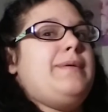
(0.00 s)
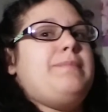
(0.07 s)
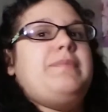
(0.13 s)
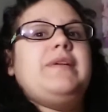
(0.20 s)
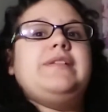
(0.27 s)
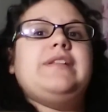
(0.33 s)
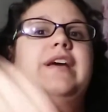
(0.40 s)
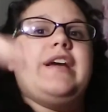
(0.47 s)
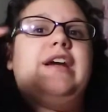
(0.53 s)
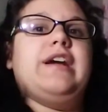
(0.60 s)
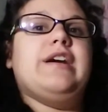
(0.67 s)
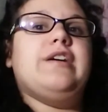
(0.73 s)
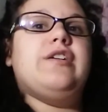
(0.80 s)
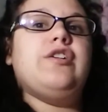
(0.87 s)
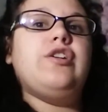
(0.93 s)
been like
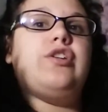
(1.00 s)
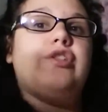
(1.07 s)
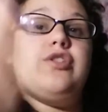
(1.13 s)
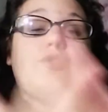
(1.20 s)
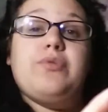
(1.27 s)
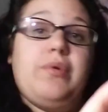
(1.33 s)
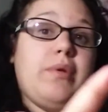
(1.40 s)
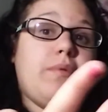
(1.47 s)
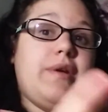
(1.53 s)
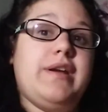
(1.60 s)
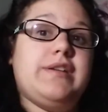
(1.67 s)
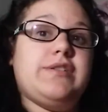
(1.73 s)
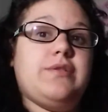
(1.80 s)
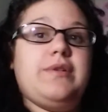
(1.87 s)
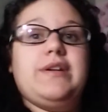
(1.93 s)
3
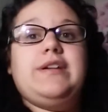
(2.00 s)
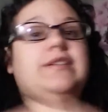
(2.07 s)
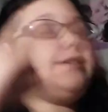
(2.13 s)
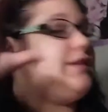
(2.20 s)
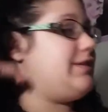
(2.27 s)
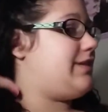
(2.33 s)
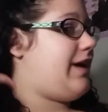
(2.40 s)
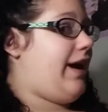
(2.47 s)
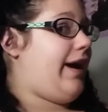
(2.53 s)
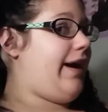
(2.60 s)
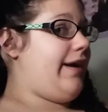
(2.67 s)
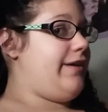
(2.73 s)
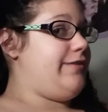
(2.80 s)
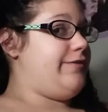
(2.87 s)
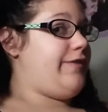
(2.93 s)
weeks already since
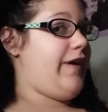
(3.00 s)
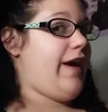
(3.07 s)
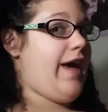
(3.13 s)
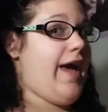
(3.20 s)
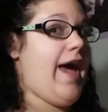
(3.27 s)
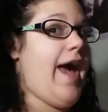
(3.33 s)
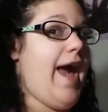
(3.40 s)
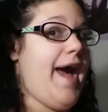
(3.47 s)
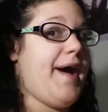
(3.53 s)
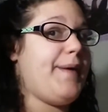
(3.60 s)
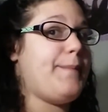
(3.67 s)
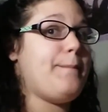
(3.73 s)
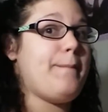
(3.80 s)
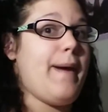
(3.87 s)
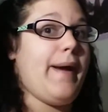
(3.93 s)
I've
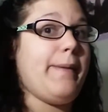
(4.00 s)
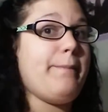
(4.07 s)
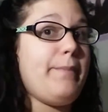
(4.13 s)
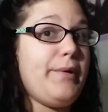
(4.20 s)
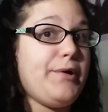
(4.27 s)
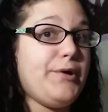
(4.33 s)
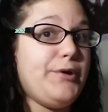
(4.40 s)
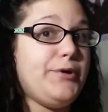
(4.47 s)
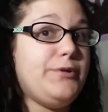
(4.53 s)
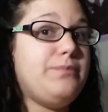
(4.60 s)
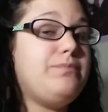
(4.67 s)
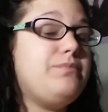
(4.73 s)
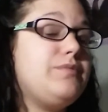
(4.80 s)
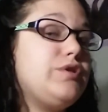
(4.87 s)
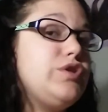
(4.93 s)
had my
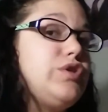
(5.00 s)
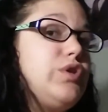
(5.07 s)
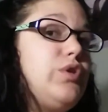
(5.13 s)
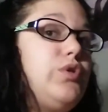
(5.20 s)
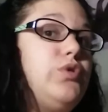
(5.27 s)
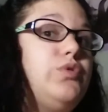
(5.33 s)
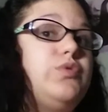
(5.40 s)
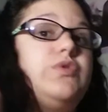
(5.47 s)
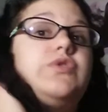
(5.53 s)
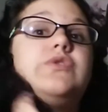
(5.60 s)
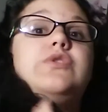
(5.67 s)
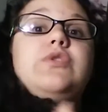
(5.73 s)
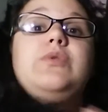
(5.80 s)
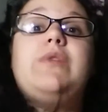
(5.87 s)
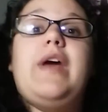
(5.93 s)
perm. So
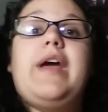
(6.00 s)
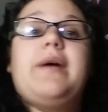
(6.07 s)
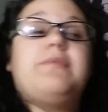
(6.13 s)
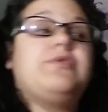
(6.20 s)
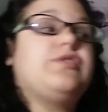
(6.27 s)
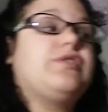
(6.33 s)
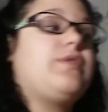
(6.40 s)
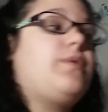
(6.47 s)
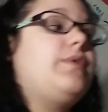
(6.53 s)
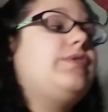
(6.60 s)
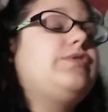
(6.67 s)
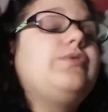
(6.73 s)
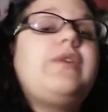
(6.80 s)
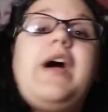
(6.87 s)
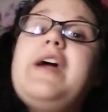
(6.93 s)
today I'm just going
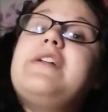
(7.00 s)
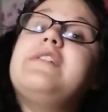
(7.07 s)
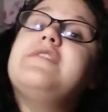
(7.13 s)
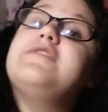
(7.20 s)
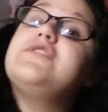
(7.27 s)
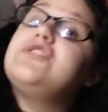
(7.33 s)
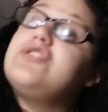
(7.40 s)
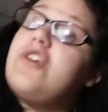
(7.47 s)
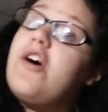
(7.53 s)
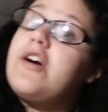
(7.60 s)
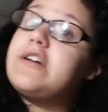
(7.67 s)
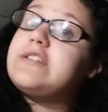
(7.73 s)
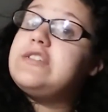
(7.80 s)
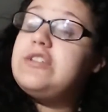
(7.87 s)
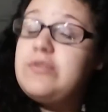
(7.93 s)
to kind of
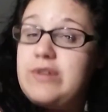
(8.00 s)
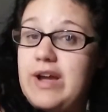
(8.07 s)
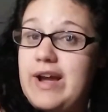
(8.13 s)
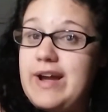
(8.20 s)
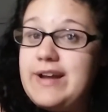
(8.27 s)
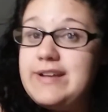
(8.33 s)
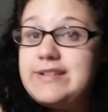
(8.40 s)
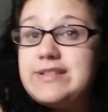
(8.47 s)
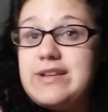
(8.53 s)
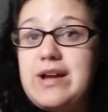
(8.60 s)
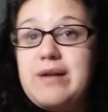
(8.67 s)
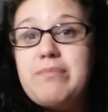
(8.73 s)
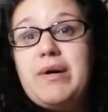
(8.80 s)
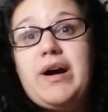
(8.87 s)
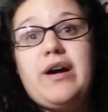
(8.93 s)
talk to you guys
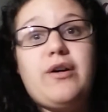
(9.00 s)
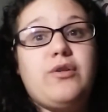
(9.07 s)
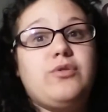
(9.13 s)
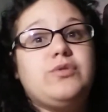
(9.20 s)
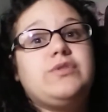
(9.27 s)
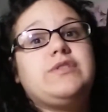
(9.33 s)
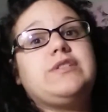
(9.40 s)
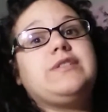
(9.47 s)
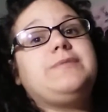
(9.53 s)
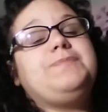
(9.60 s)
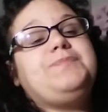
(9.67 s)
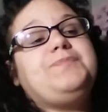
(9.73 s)
about